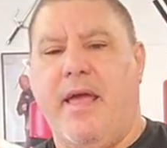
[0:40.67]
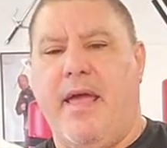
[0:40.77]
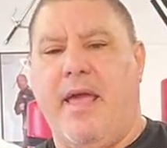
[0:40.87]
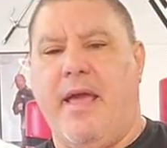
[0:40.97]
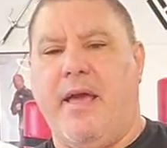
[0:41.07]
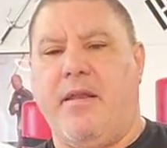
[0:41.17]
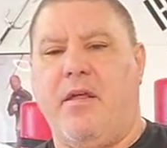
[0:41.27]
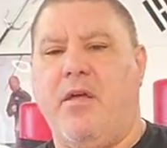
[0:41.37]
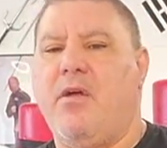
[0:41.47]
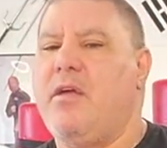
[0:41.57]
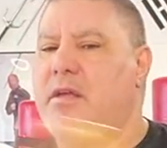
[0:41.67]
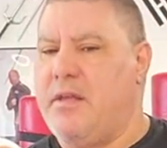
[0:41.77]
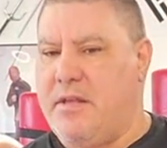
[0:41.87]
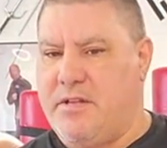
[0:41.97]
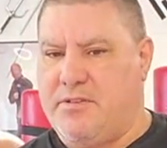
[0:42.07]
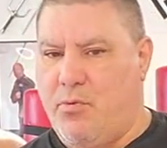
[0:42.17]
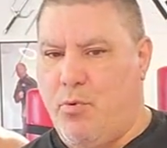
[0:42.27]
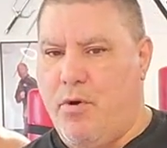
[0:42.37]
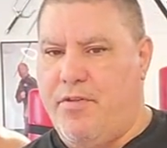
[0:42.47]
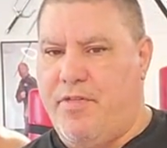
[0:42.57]
and is it
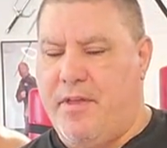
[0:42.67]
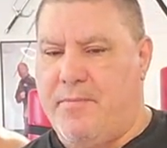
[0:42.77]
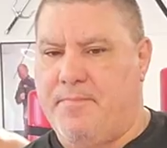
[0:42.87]
worth it?